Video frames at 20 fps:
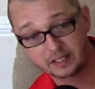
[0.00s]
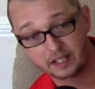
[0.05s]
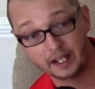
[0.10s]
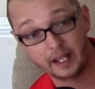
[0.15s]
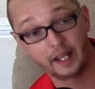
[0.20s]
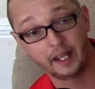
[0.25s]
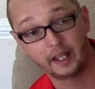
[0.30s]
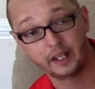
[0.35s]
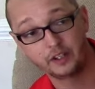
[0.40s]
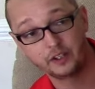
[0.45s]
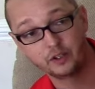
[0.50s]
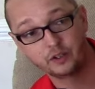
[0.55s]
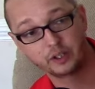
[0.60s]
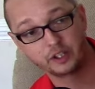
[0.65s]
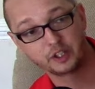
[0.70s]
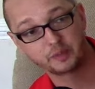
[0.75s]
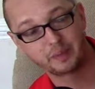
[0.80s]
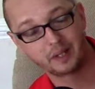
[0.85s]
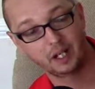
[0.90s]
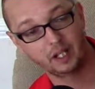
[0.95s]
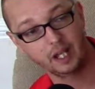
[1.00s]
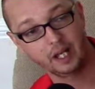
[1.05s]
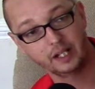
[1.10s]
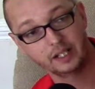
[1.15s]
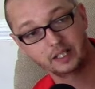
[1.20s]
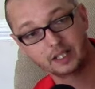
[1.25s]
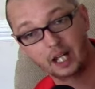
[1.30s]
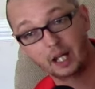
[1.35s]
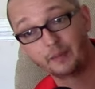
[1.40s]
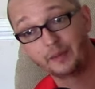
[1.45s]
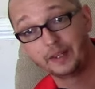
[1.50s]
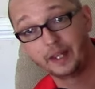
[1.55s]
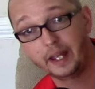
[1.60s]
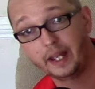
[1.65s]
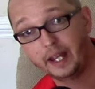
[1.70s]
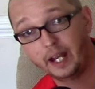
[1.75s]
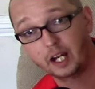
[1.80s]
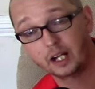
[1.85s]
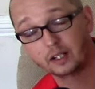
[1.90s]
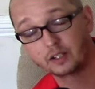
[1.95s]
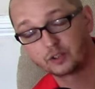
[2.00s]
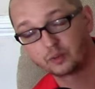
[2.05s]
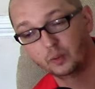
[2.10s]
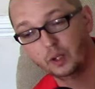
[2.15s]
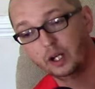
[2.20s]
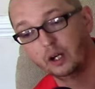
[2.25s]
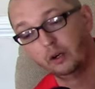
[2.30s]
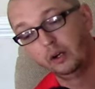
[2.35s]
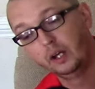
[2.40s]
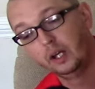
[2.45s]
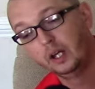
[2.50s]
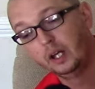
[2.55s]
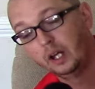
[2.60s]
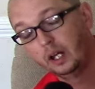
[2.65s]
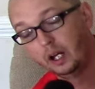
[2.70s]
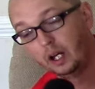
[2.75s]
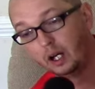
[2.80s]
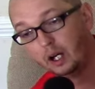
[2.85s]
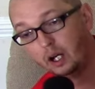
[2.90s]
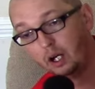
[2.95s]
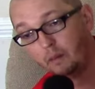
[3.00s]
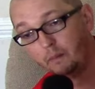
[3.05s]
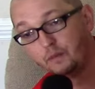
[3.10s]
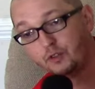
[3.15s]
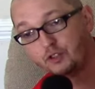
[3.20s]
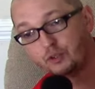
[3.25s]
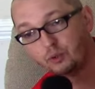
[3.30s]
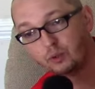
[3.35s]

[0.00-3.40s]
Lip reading: and you can spend a lot of time in the air as well. Jewel